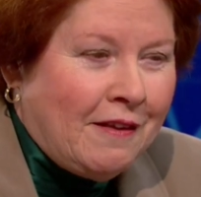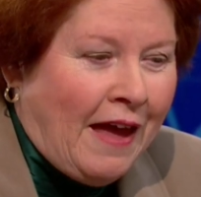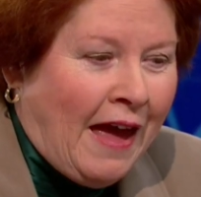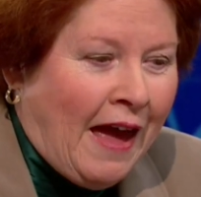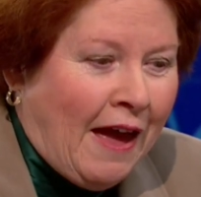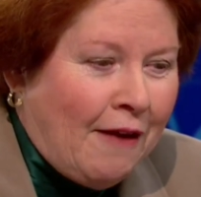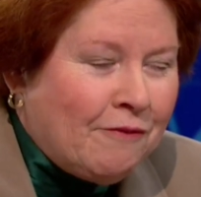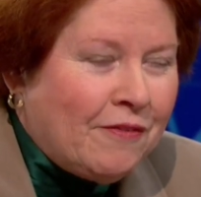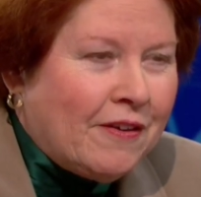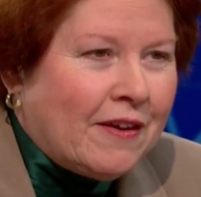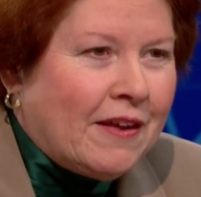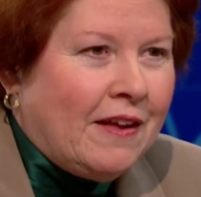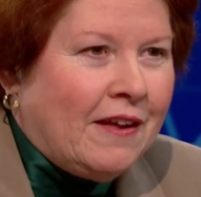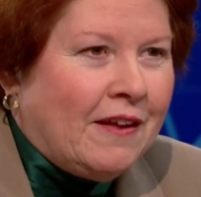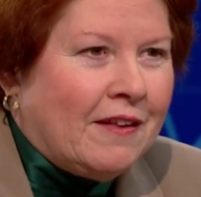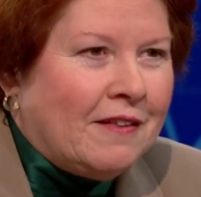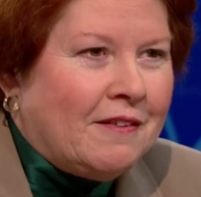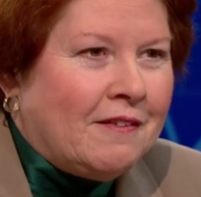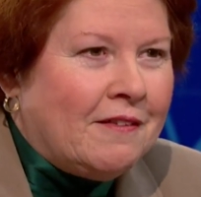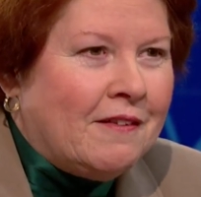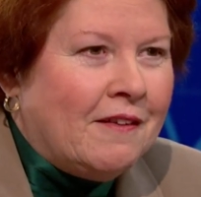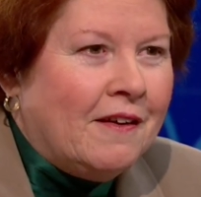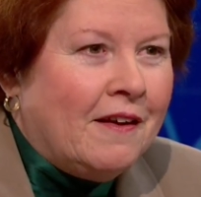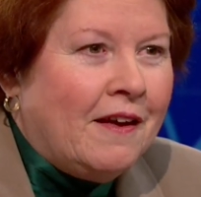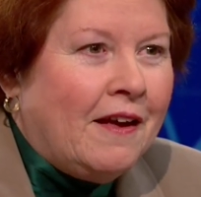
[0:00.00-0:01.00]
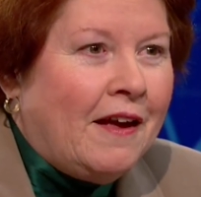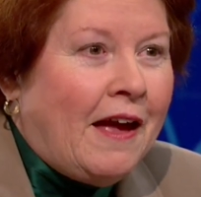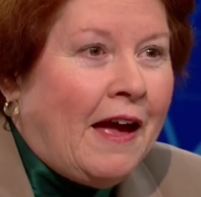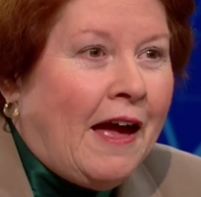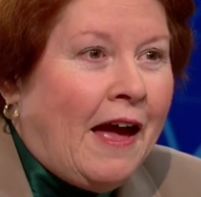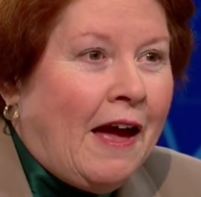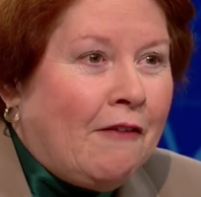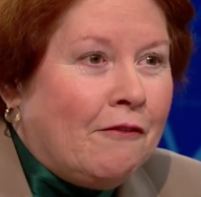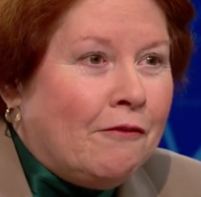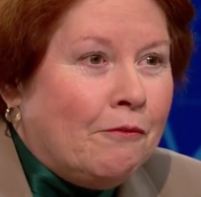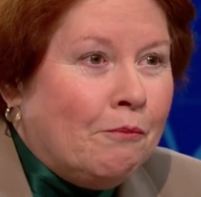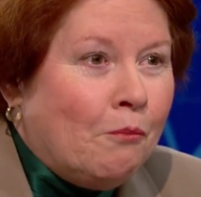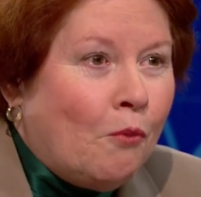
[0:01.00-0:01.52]
advocates
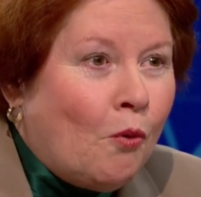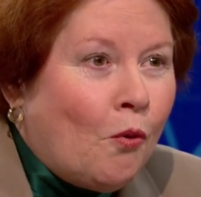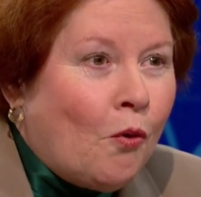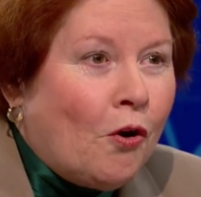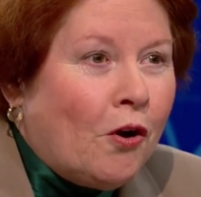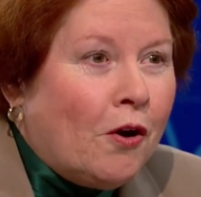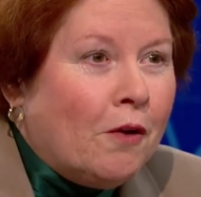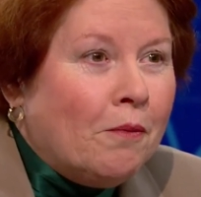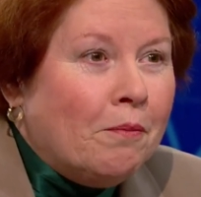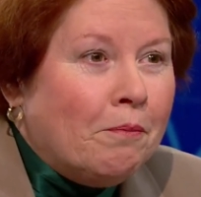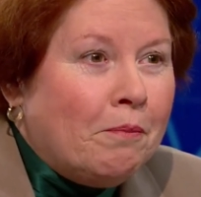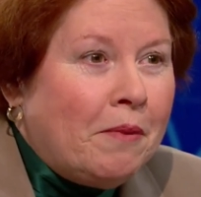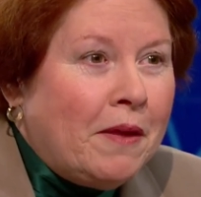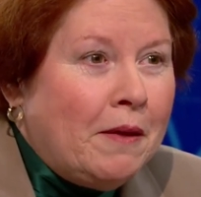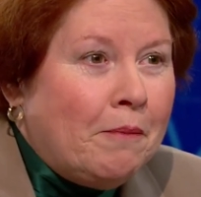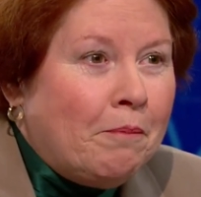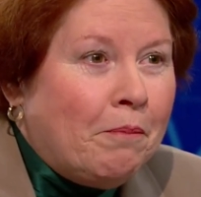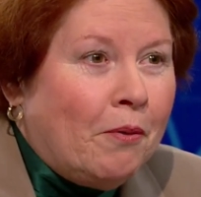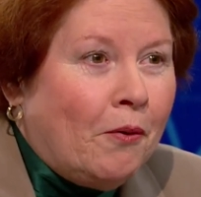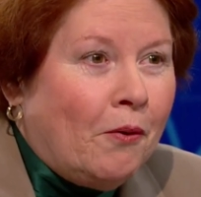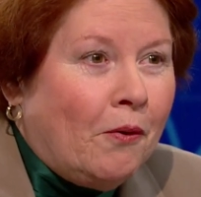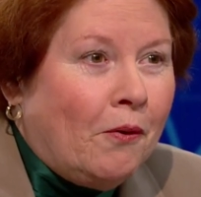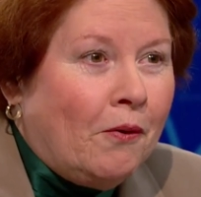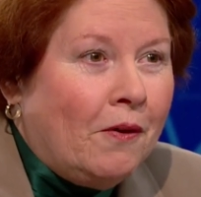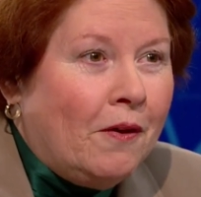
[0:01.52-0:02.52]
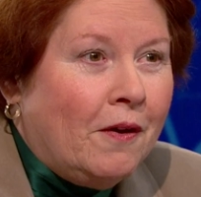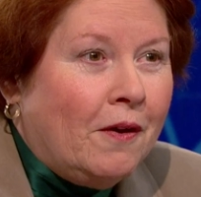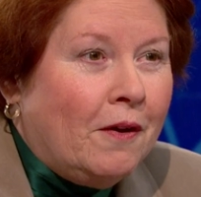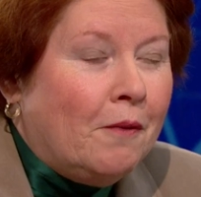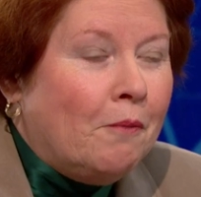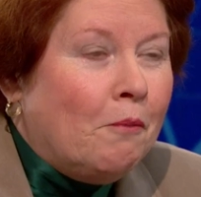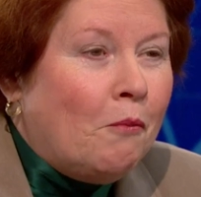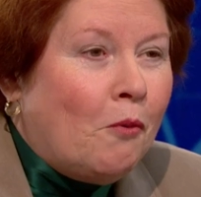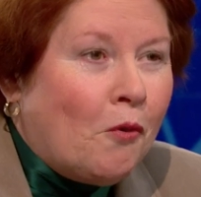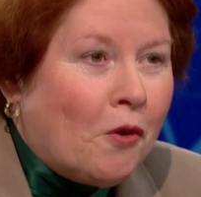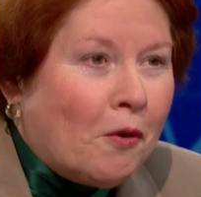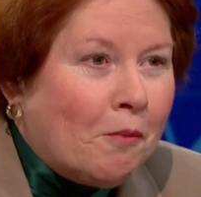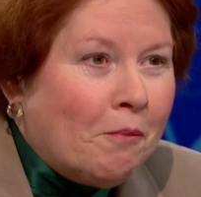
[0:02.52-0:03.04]
have more people,
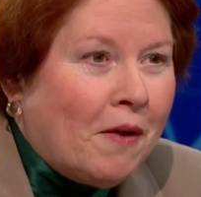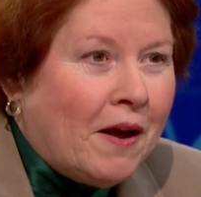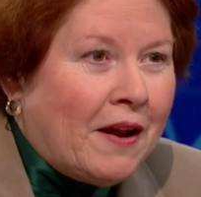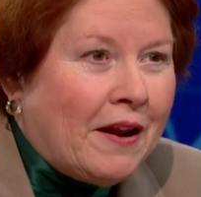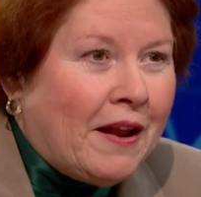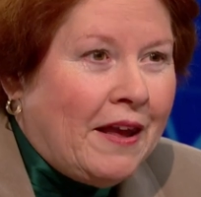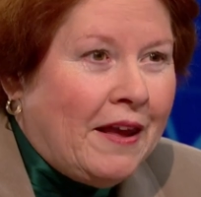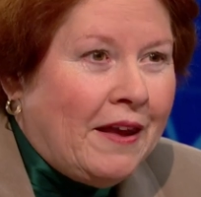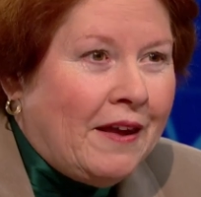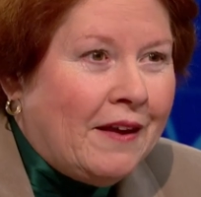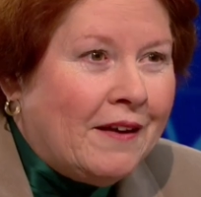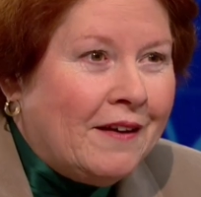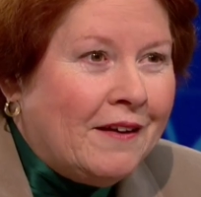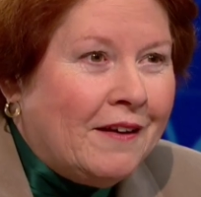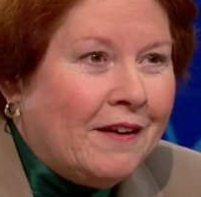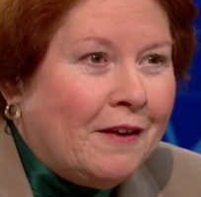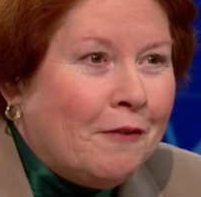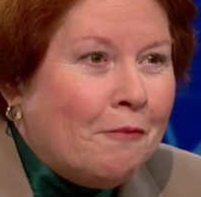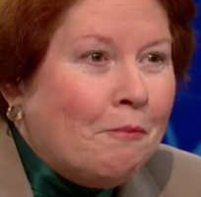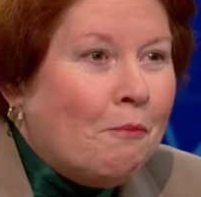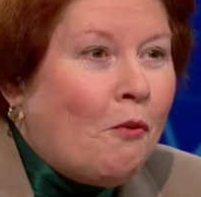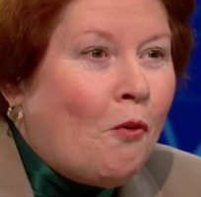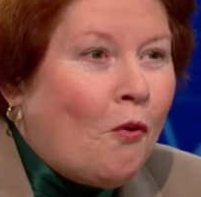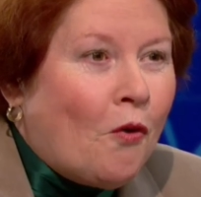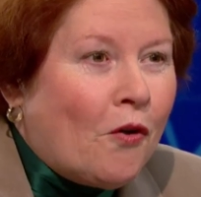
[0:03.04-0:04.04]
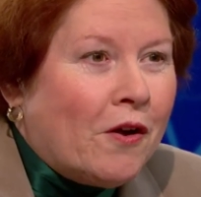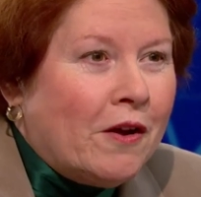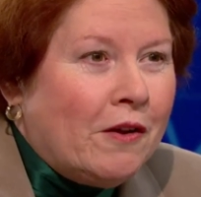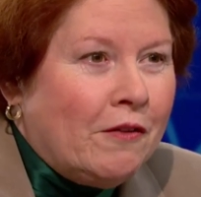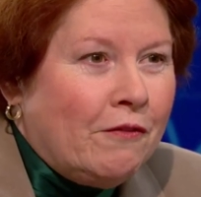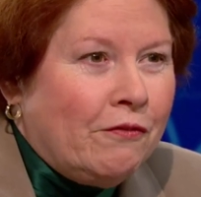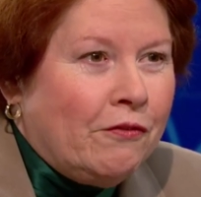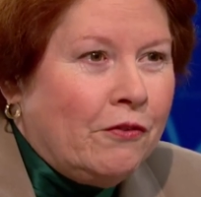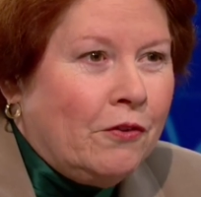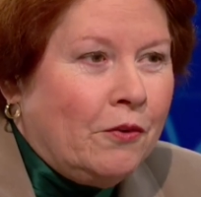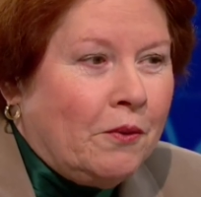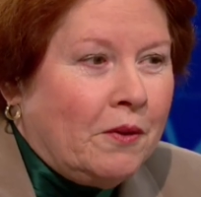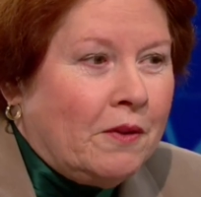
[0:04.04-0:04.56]
more money, more
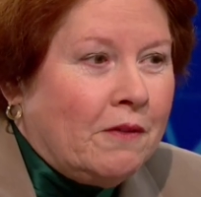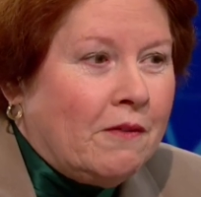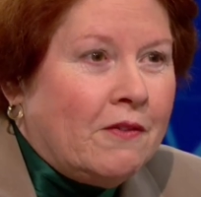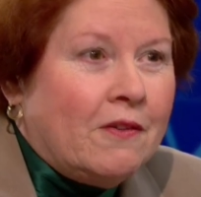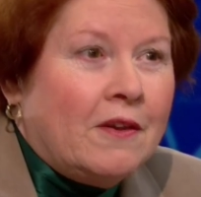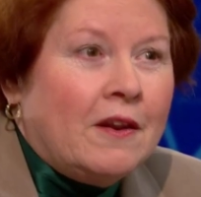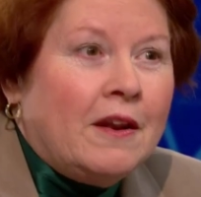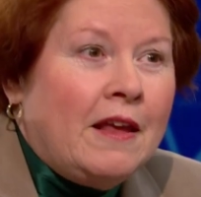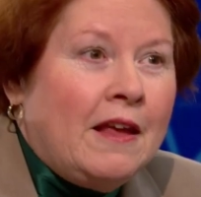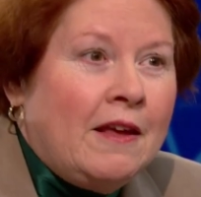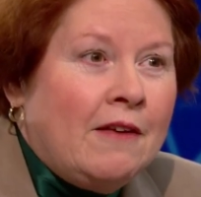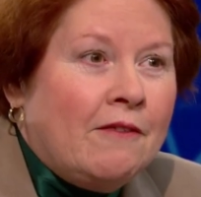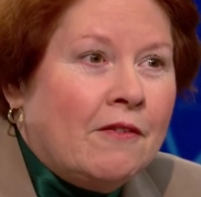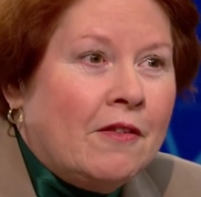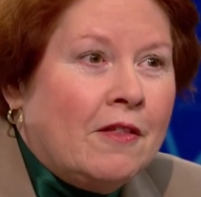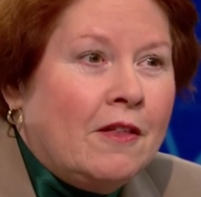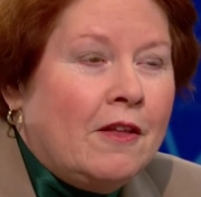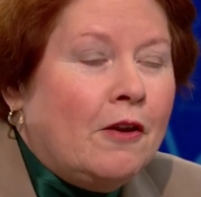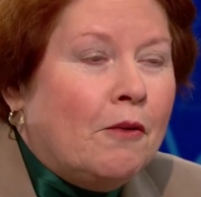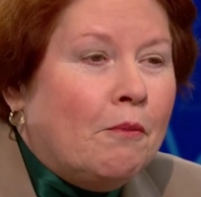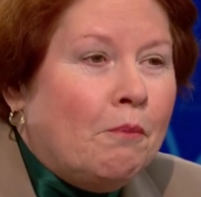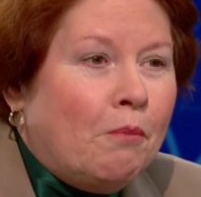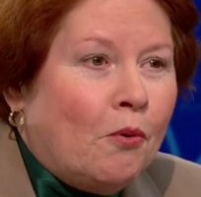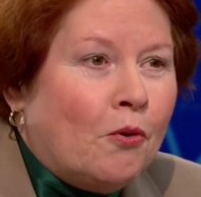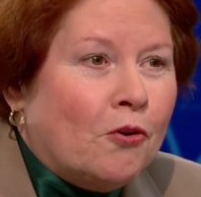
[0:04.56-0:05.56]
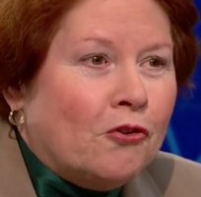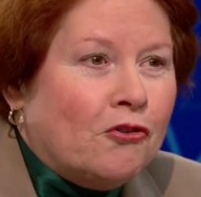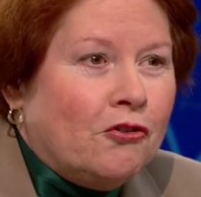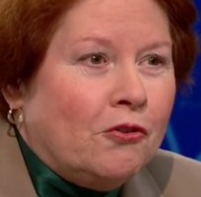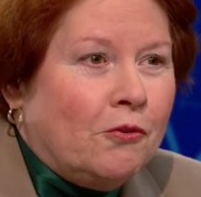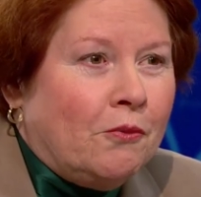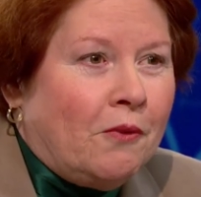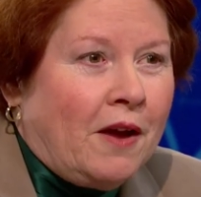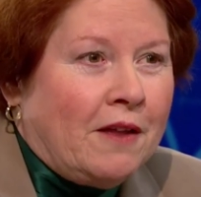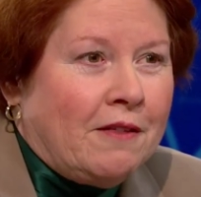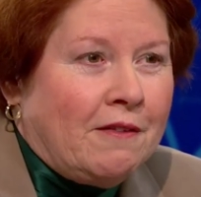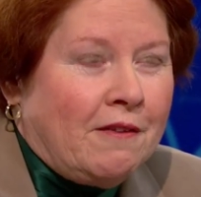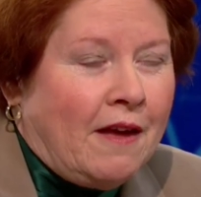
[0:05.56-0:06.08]
influence than even the
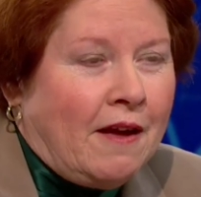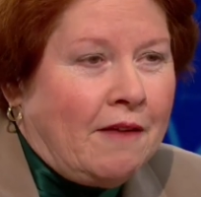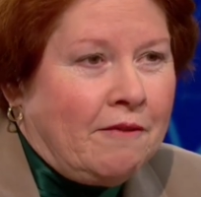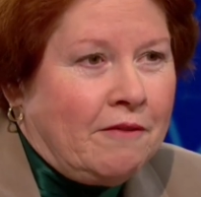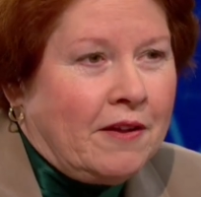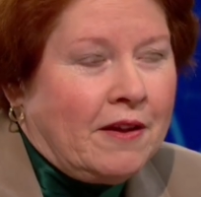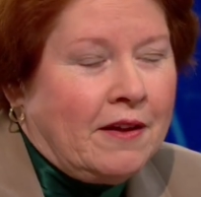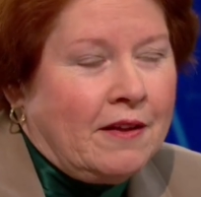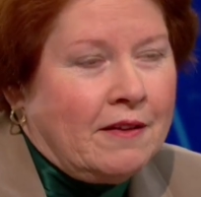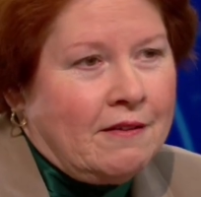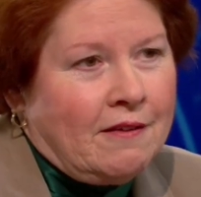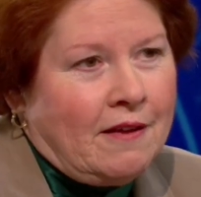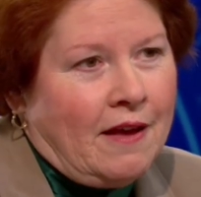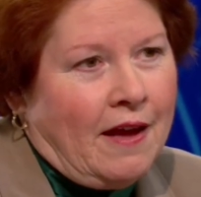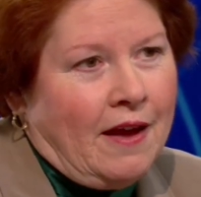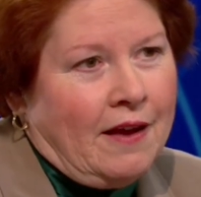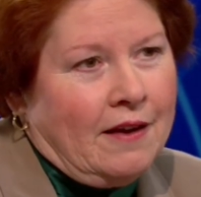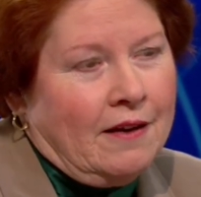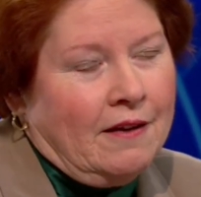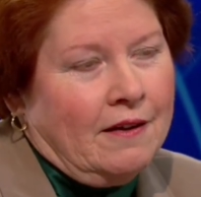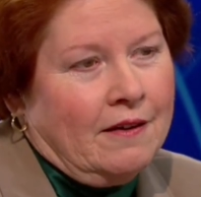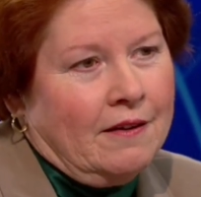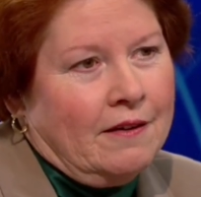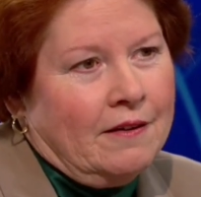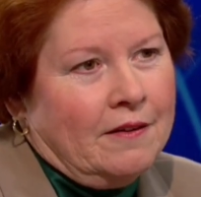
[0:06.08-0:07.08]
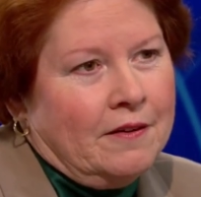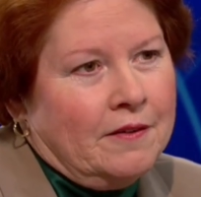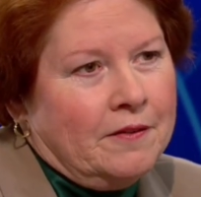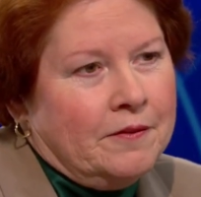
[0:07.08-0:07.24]
abortion rights advocates had. And